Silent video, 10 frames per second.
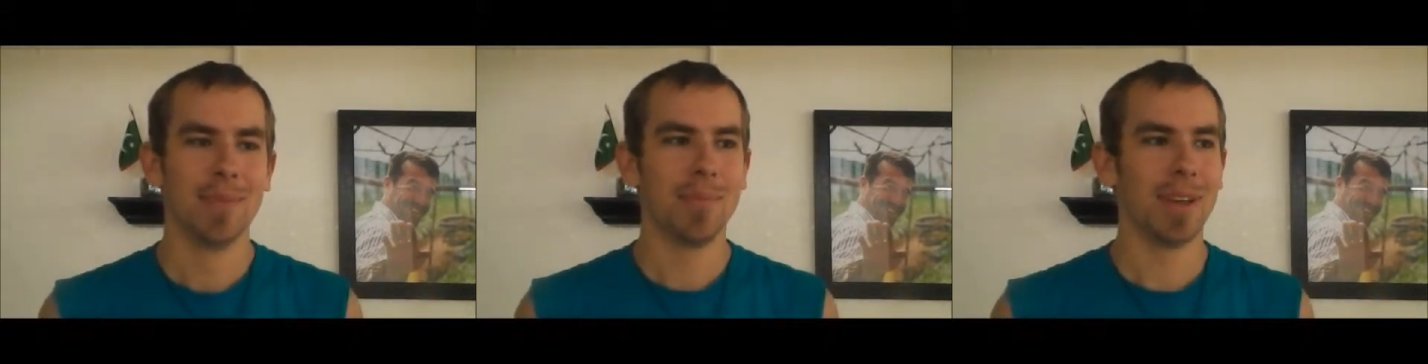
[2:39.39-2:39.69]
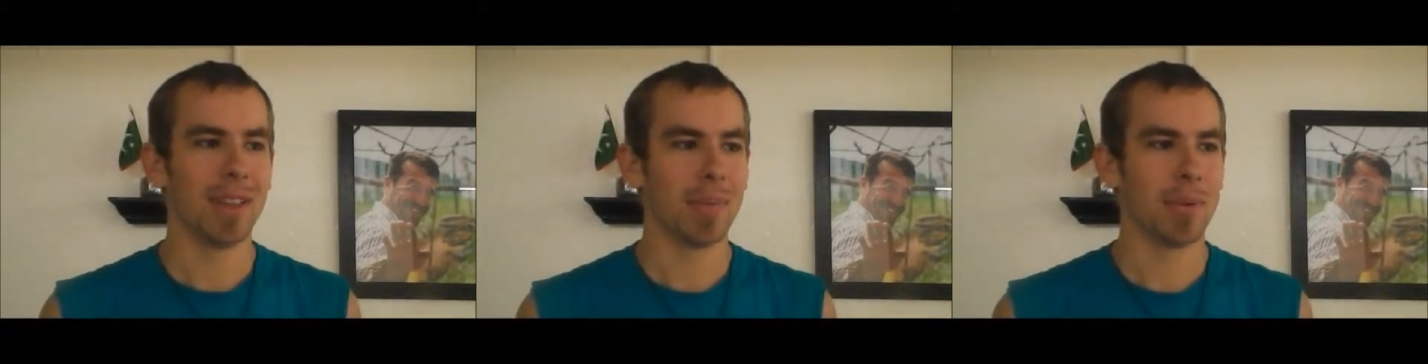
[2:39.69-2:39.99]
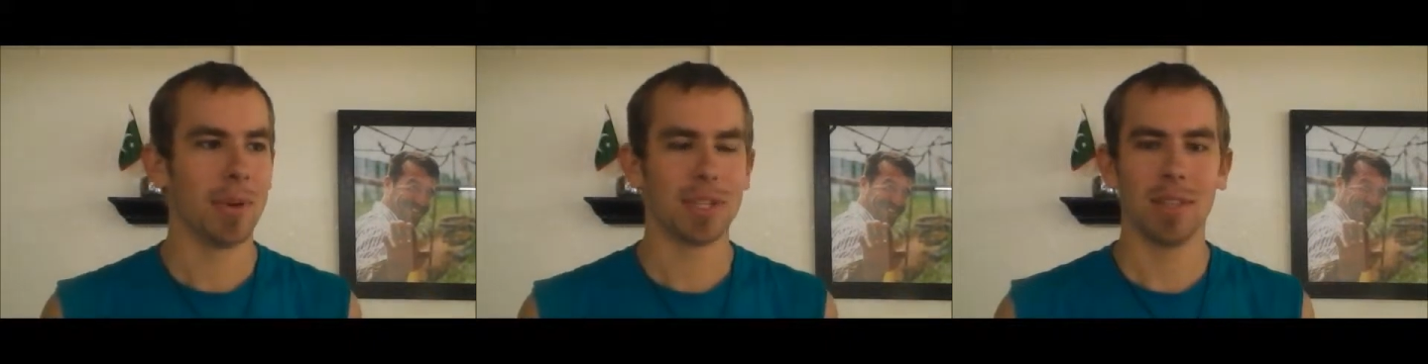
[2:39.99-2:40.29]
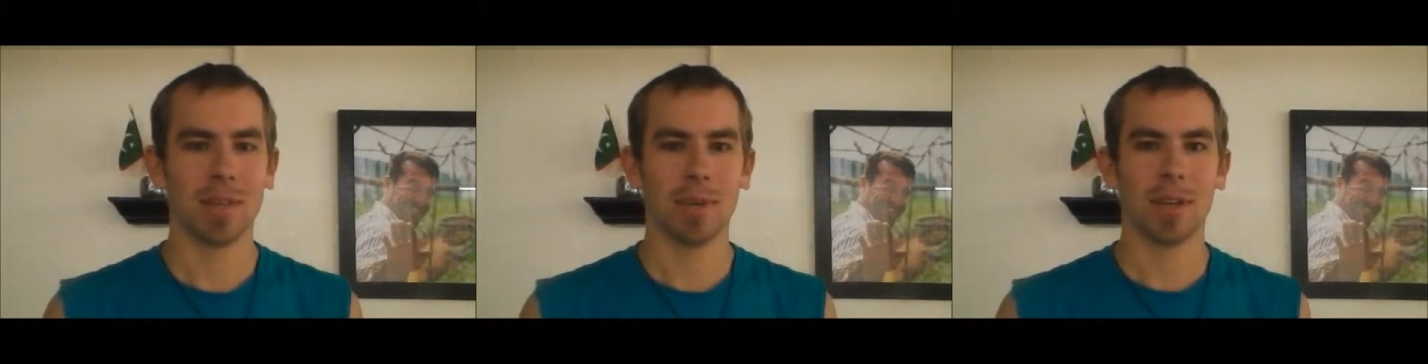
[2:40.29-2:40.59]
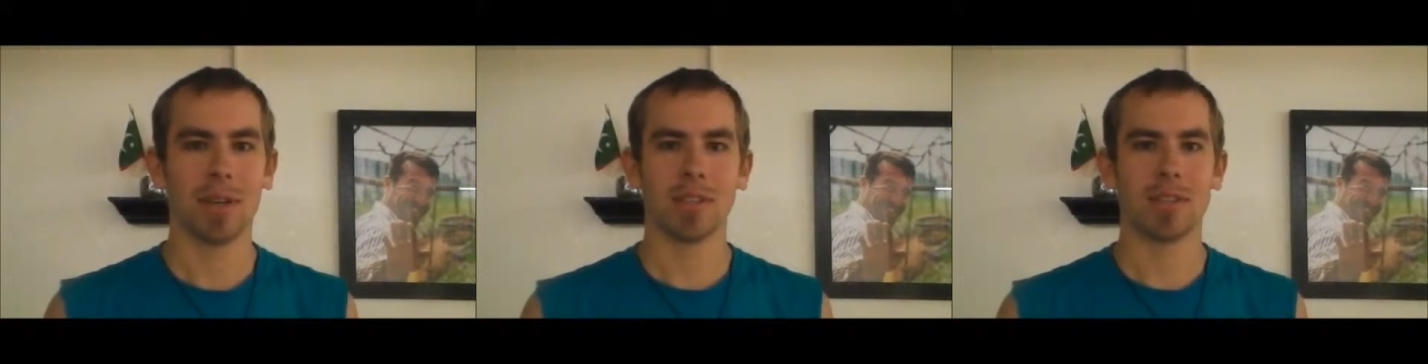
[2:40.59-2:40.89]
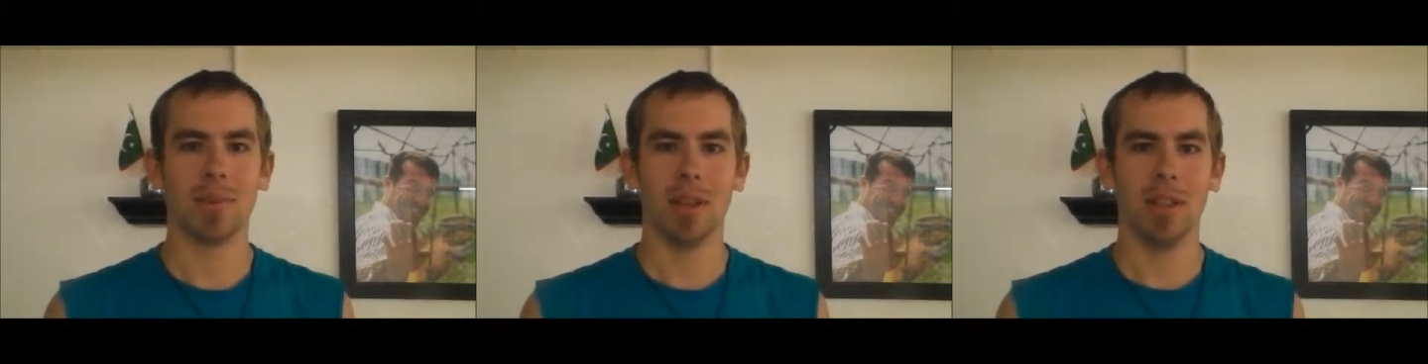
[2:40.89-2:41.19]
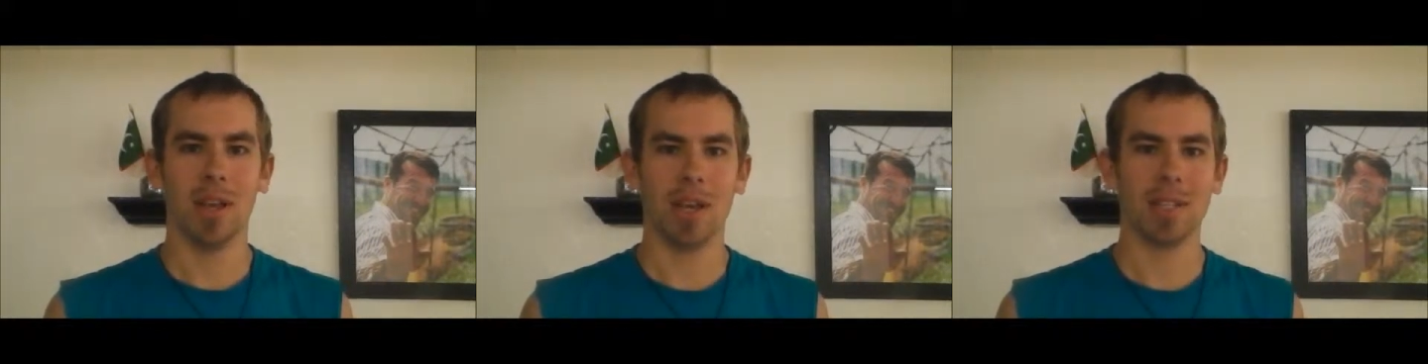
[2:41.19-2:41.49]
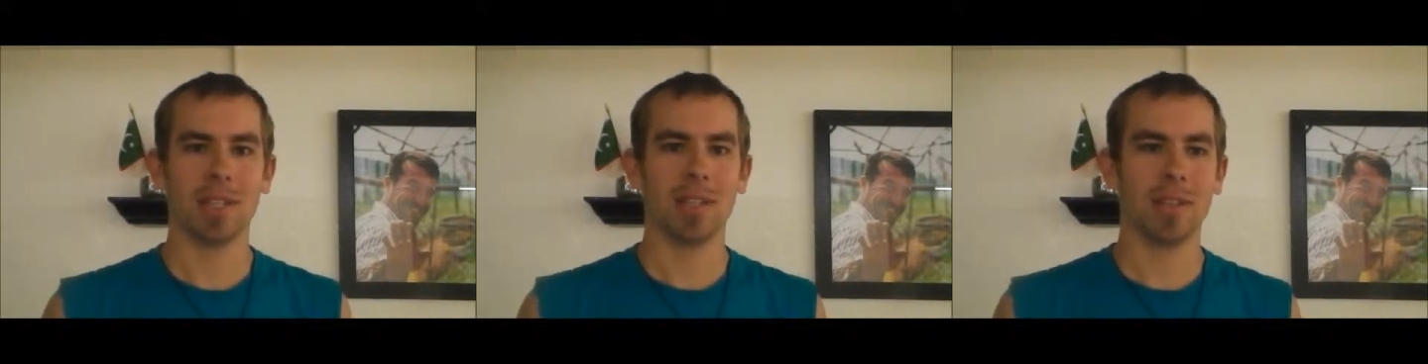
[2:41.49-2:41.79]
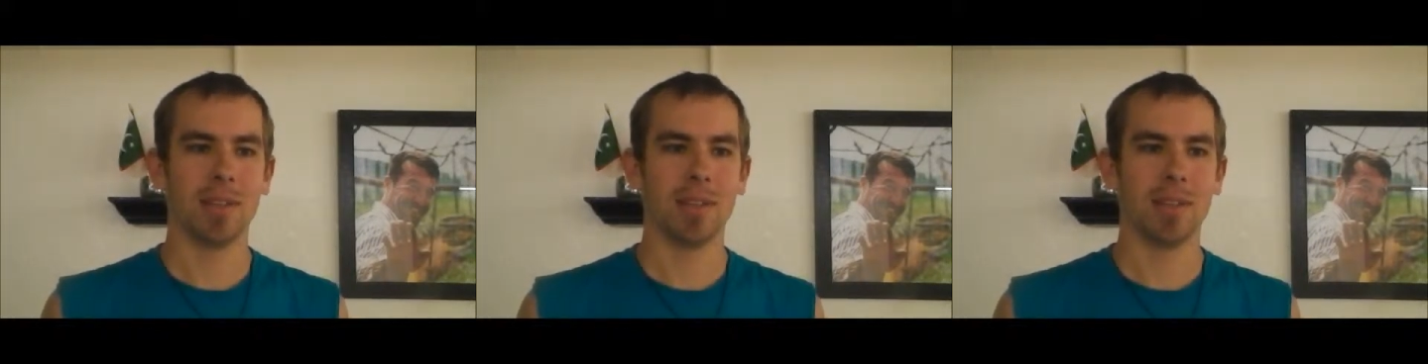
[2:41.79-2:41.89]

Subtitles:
But a lot of people actually like my costume a lot.